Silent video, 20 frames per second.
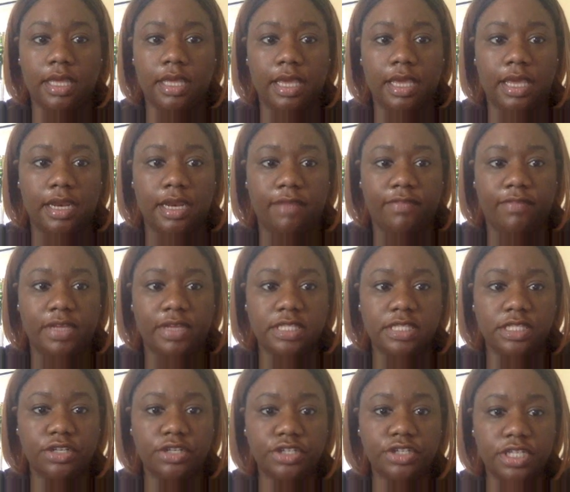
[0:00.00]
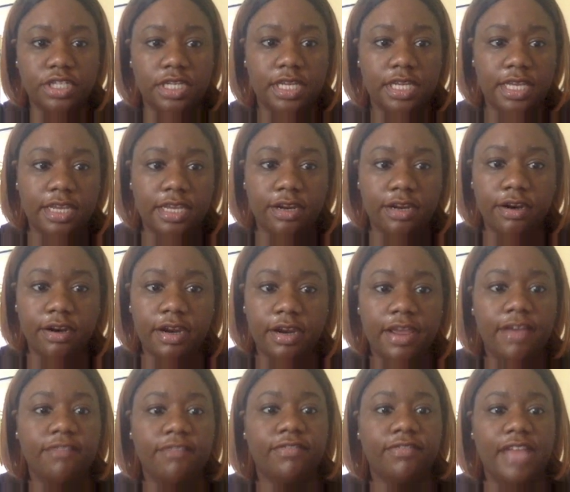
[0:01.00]
And if I search it here,
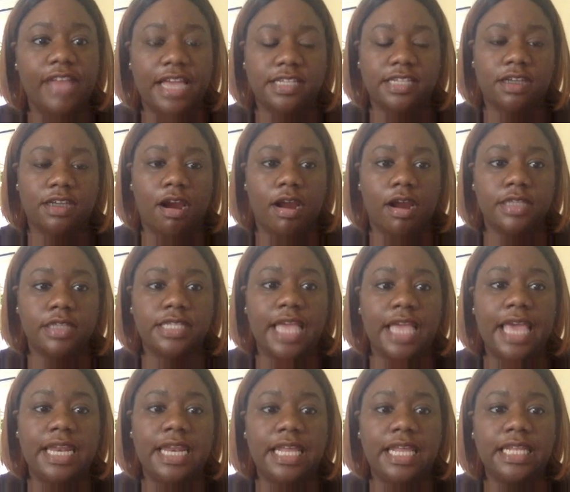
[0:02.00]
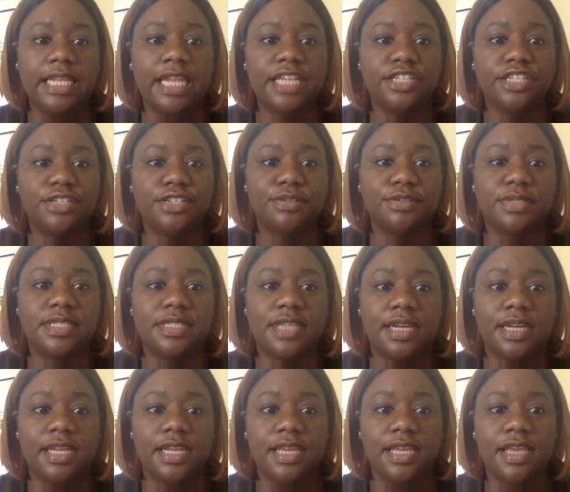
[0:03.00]
flashcards, and it lets you
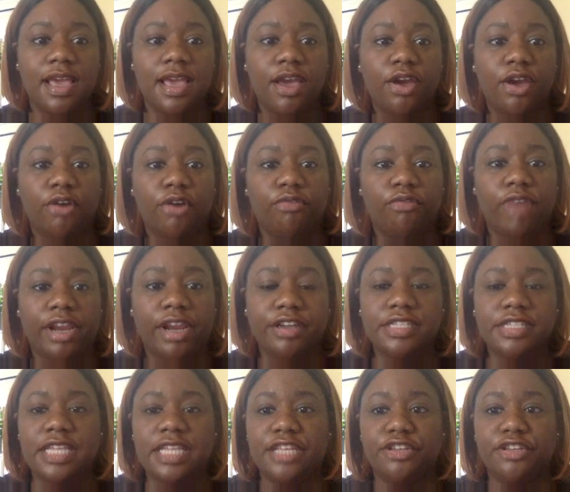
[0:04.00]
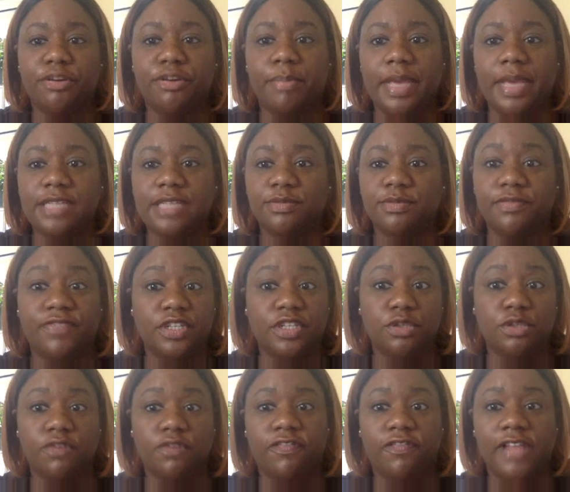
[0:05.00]
study records in your base with
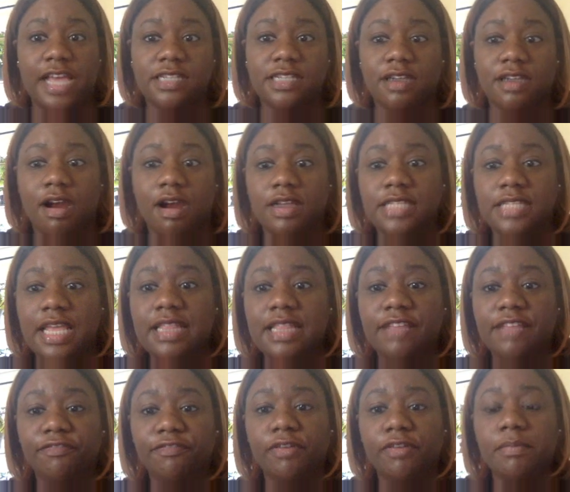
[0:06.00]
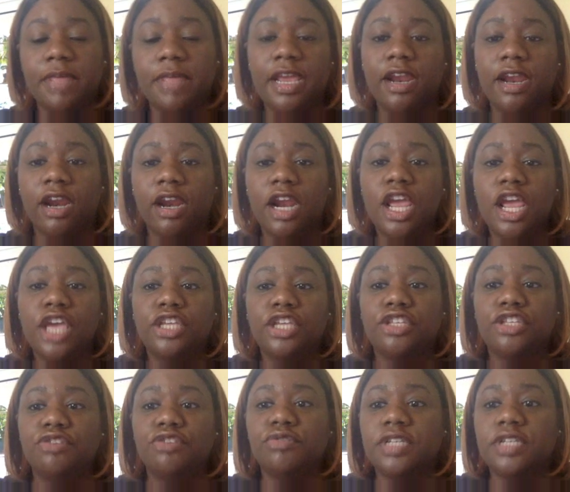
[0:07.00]
visual flashcards. And then from there,
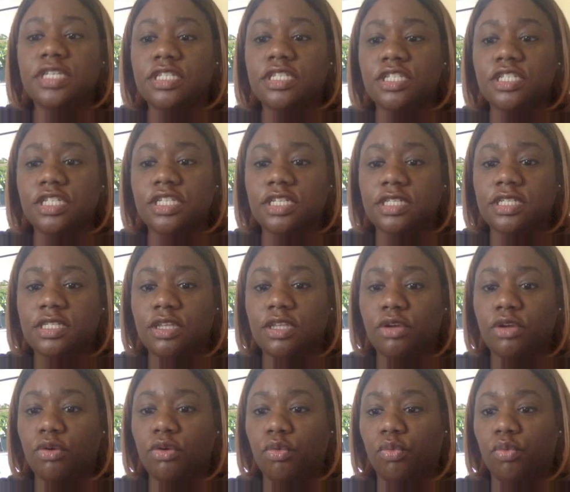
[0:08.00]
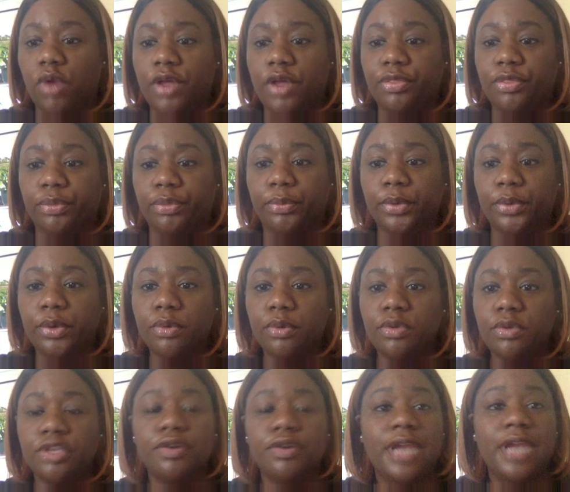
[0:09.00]
you can just run through.
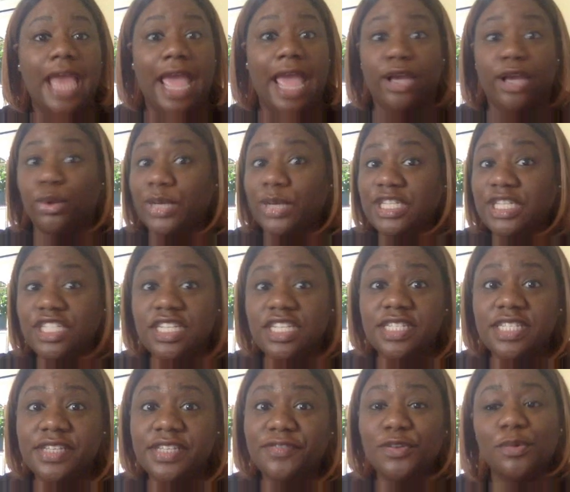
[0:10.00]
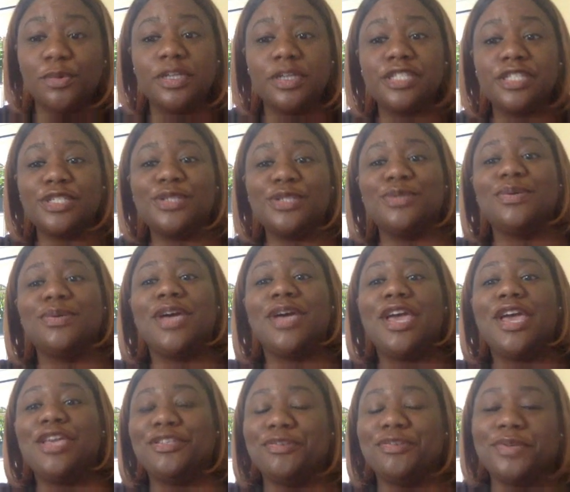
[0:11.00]
You can add questions if you want to.
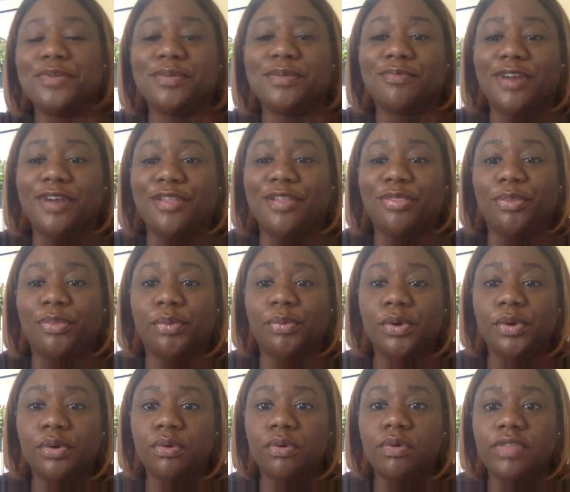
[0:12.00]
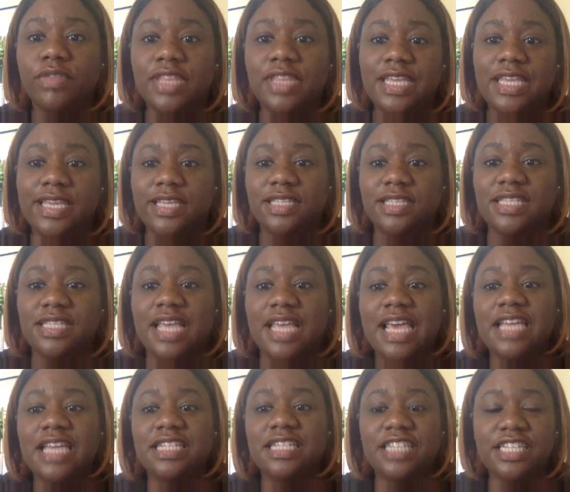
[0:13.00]
You can run through these
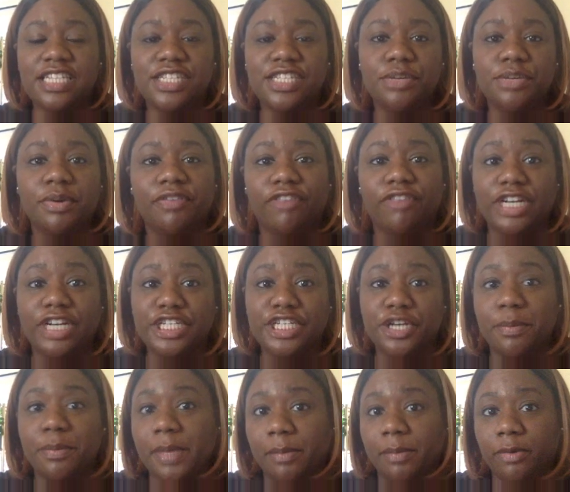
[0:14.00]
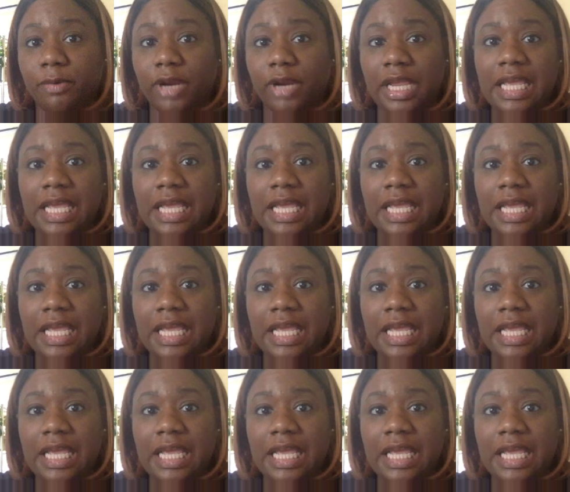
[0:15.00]
just to refresh your memory.